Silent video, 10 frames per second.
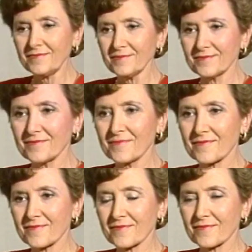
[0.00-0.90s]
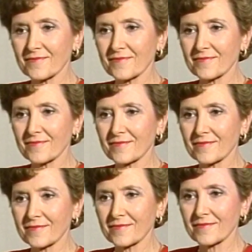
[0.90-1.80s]

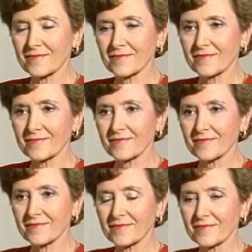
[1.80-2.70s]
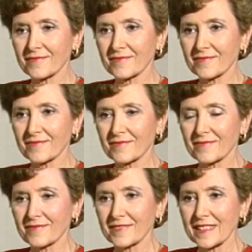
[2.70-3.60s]

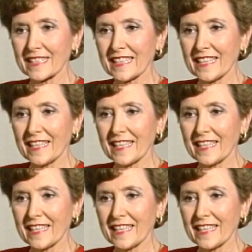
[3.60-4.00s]
Nothing is said.